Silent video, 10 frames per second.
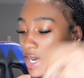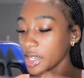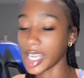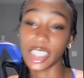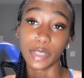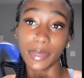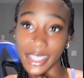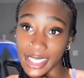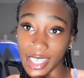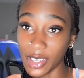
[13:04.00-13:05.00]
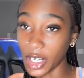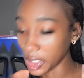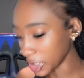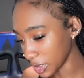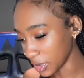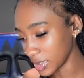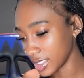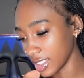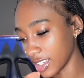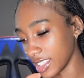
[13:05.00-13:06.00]
you guys are missing out on GoodNotes
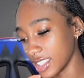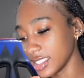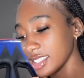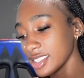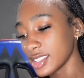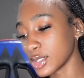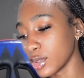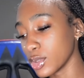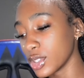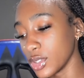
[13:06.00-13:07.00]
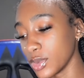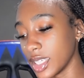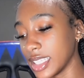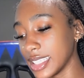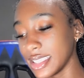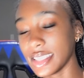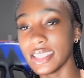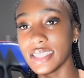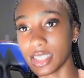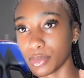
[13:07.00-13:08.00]
y'all this is so cute and easy
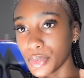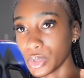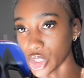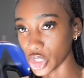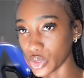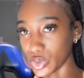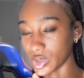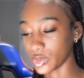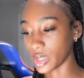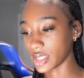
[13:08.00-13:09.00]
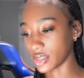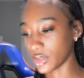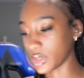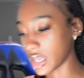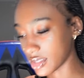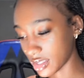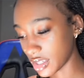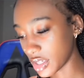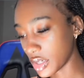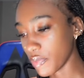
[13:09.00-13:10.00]
and simple to use when i tell you guys
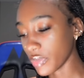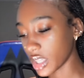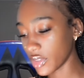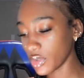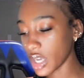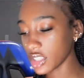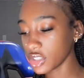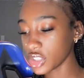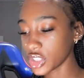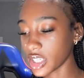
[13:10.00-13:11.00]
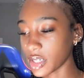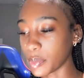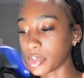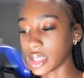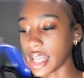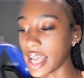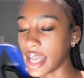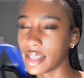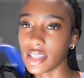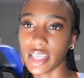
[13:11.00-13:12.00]
if you guys are just trying to
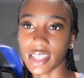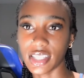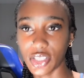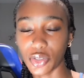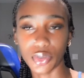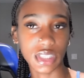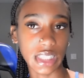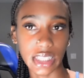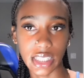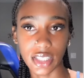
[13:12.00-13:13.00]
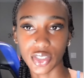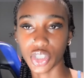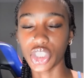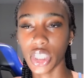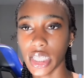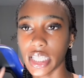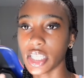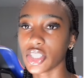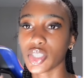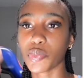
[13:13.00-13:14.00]
plan like little things or just trying to get
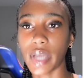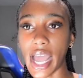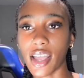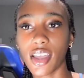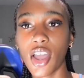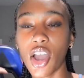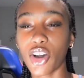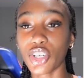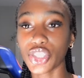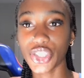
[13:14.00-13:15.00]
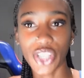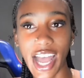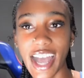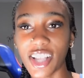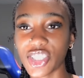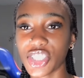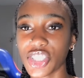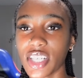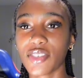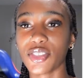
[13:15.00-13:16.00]
yourself back on track or just
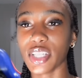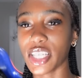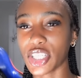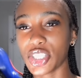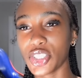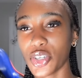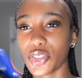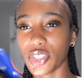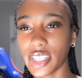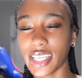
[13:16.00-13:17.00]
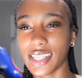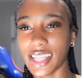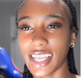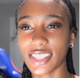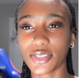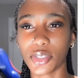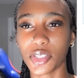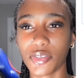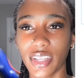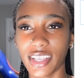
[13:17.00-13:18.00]
trying to like you know get in that sort
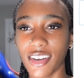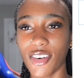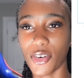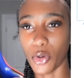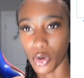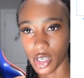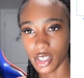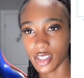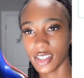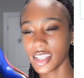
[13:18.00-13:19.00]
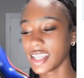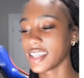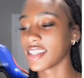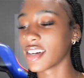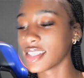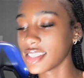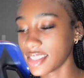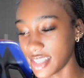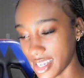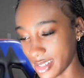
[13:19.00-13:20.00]
of like aura y'all this is
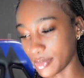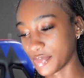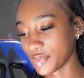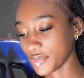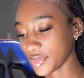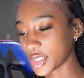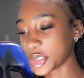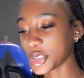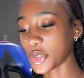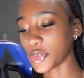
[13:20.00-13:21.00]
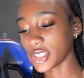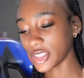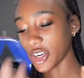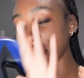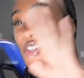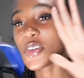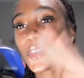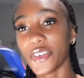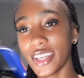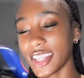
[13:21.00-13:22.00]
that so starting
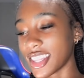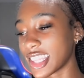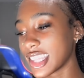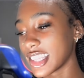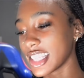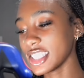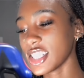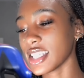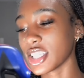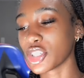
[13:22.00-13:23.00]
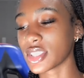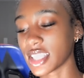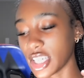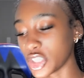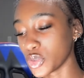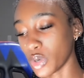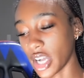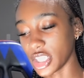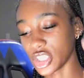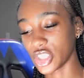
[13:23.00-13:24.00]
with this is a little schedule i
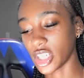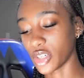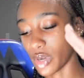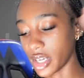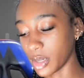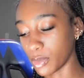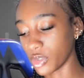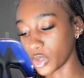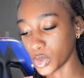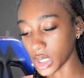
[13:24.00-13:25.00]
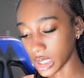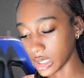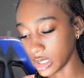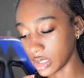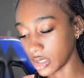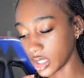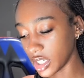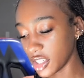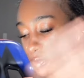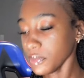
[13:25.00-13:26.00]
just try to write up real quickly
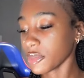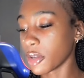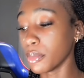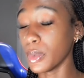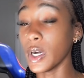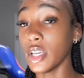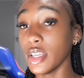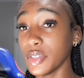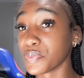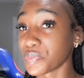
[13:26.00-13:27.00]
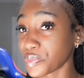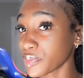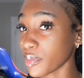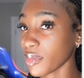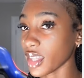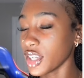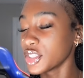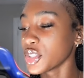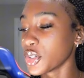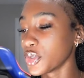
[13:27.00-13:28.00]
but
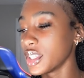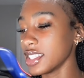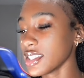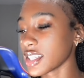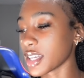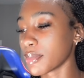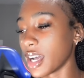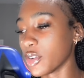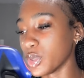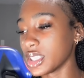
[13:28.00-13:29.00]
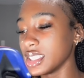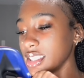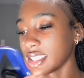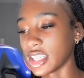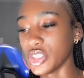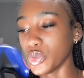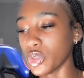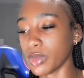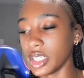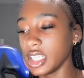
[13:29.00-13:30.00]
so this is like my weekly schedule,
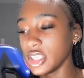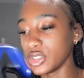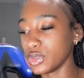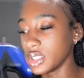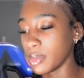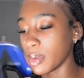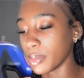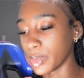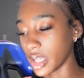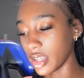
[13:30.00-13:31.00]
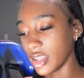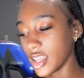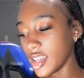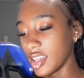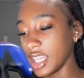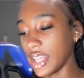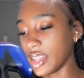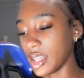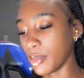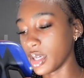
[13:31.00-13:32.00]
Monday, Tuesday, blah, blah, blah. And
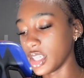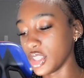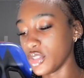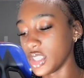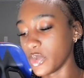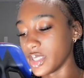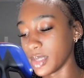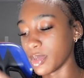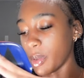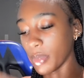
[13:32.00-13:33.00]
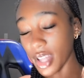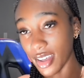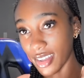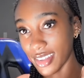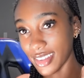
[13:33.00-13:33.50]
then Monday, Tuesday, Wednesday, blah, blah.